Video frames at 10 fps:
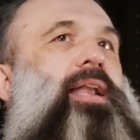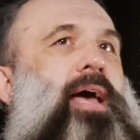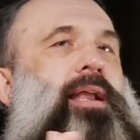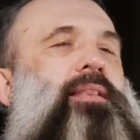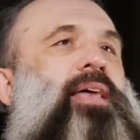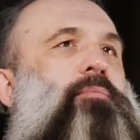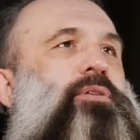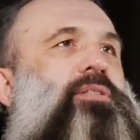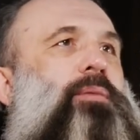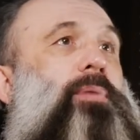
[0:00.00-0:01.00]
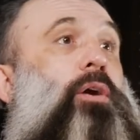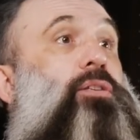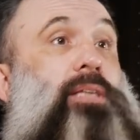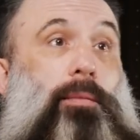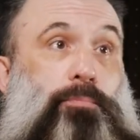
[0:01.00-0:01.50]
And that was
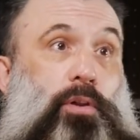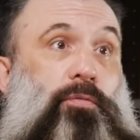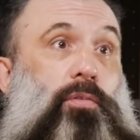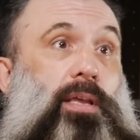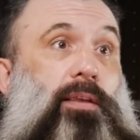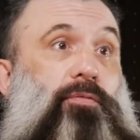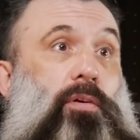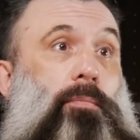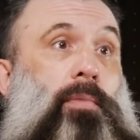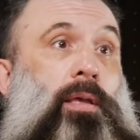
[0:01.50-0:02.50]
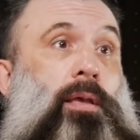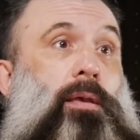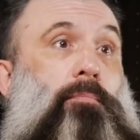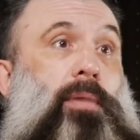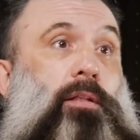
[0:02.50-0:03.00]
because a beautiful lady from
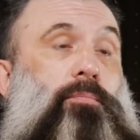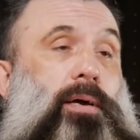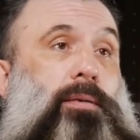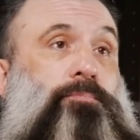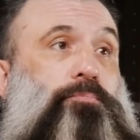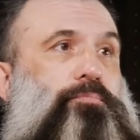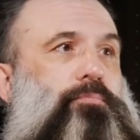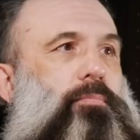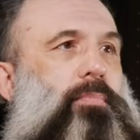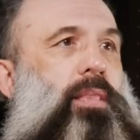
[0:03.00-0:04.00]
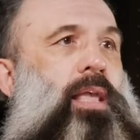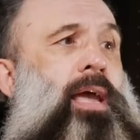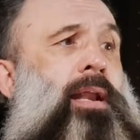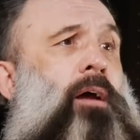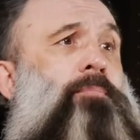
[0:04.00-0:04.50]
Melbourne
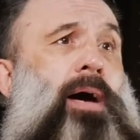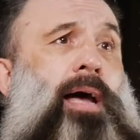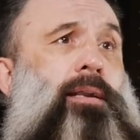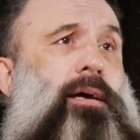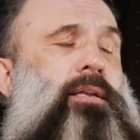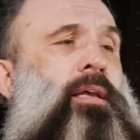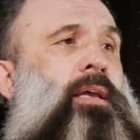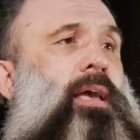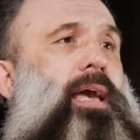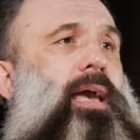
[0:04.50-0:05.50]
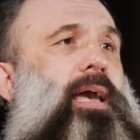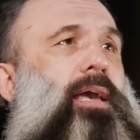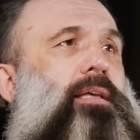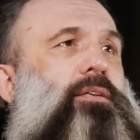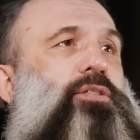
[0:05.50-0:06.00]
and her partner,
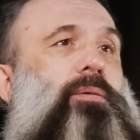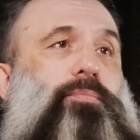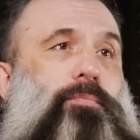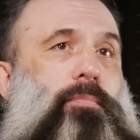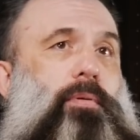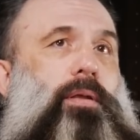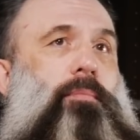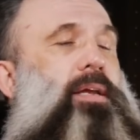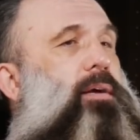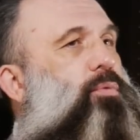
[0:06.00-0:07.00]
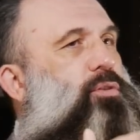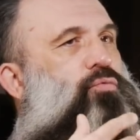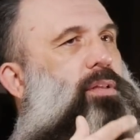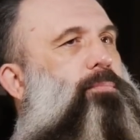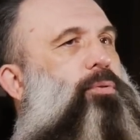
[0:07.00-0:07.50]
Amira, was
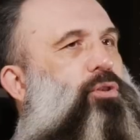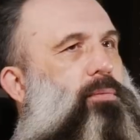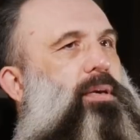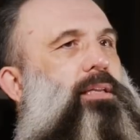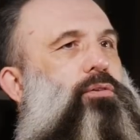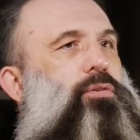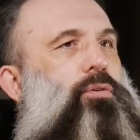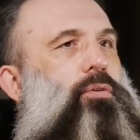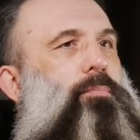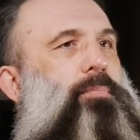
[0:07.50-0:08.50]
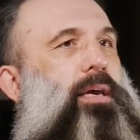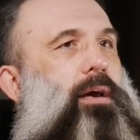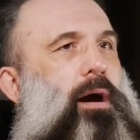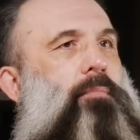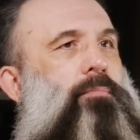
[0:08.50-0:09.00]
really pushing me to
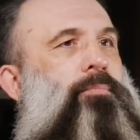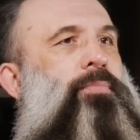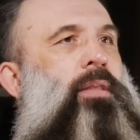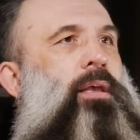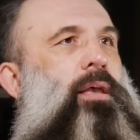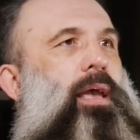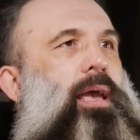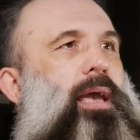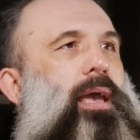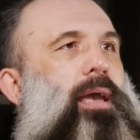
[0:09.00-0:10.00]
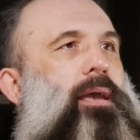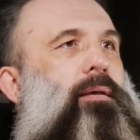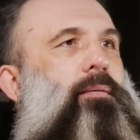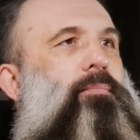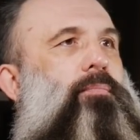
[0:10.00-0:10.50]
become a
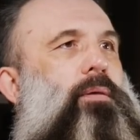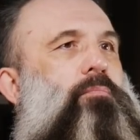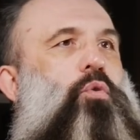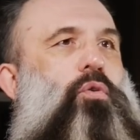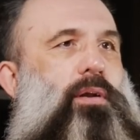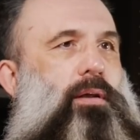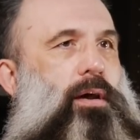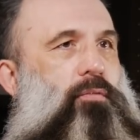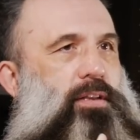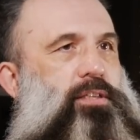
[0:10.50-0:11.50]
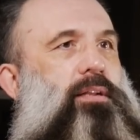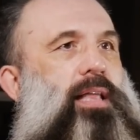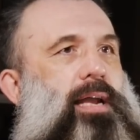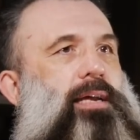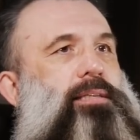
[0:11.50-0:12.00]
more original
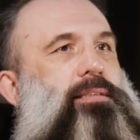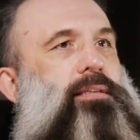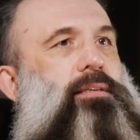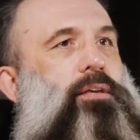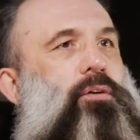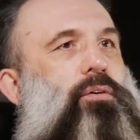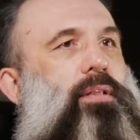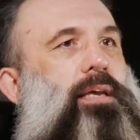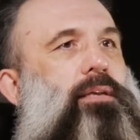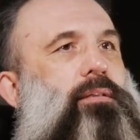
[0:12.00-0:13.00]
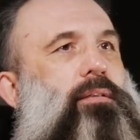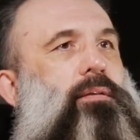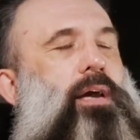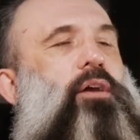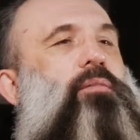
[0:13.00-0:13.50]
artist. You know, like,
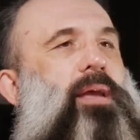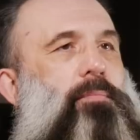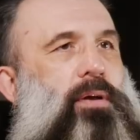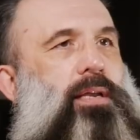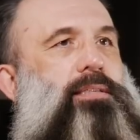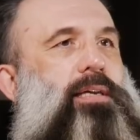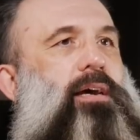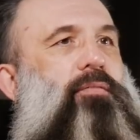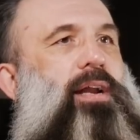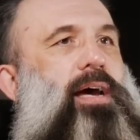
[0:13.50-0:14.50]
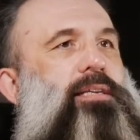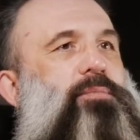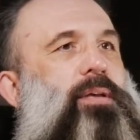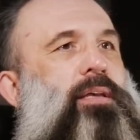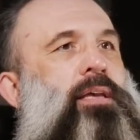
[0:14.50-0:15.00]
I could make money as a cover
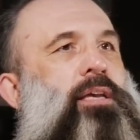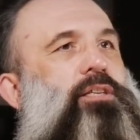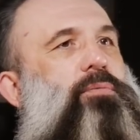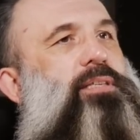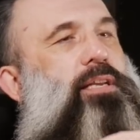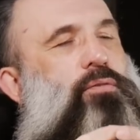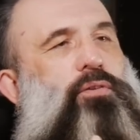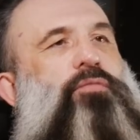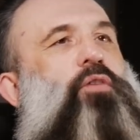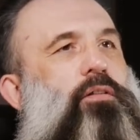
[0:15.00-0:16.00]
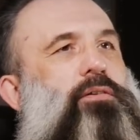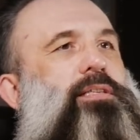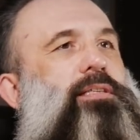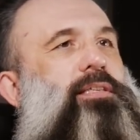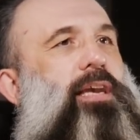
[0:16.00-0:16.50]
artist, but she was saying, no, you've got a lot
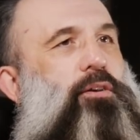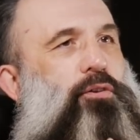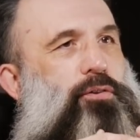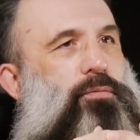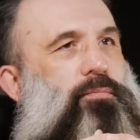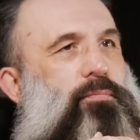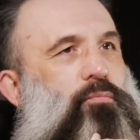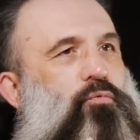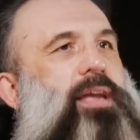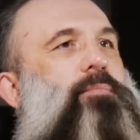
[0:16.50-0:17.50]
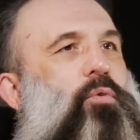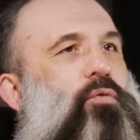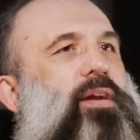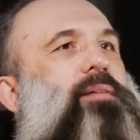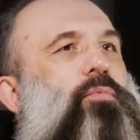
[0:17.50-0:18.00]
to say. You should write
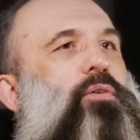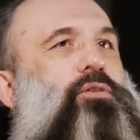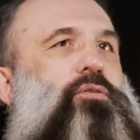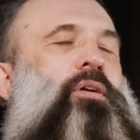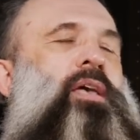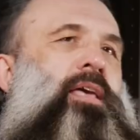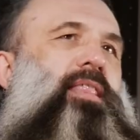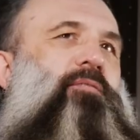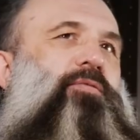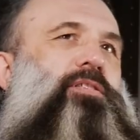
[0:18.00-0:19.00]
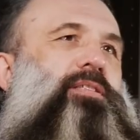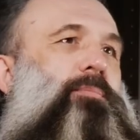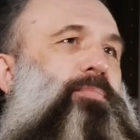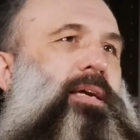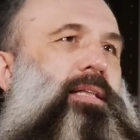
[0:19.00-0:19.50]
more. So that first
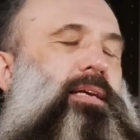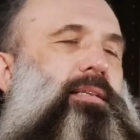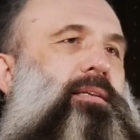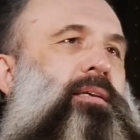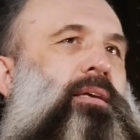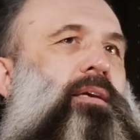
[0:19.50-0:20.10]
EP I did